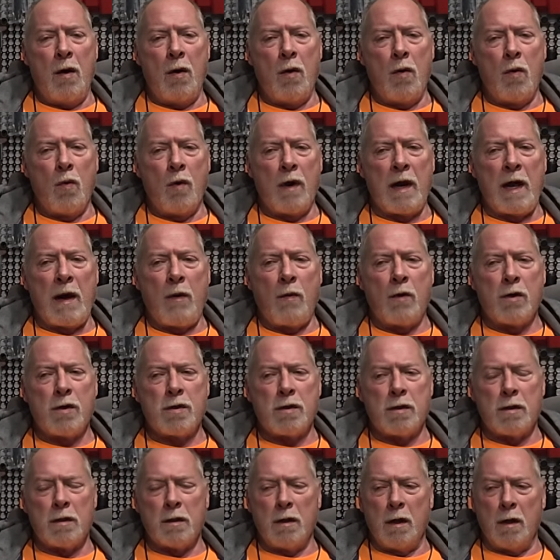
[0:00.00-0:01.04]
What I
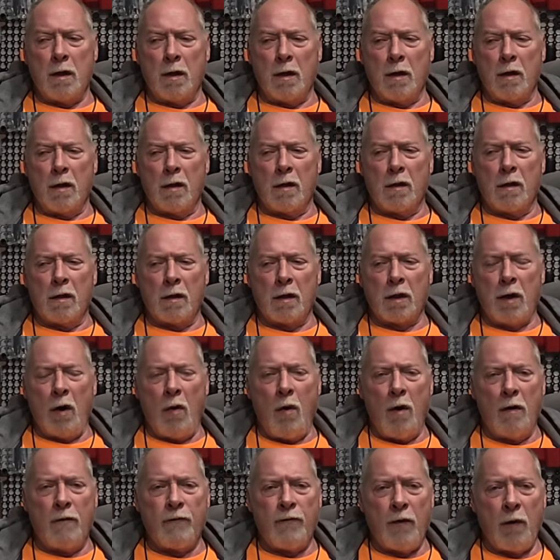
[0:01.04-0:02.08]
was
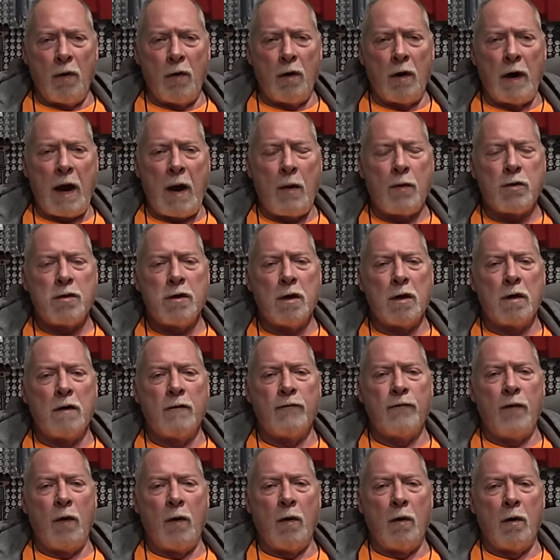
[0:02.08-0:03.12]
going for, I was
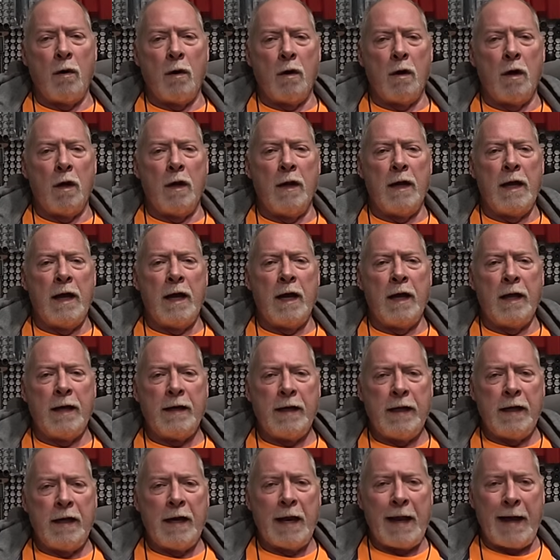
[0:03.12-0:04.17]
looking for an
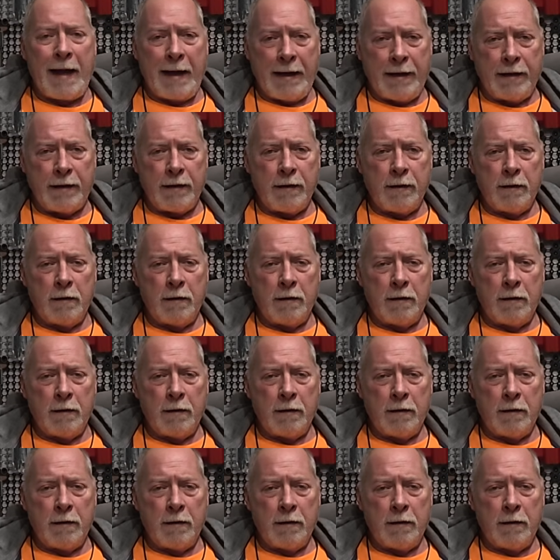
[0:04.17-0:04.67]
LED light.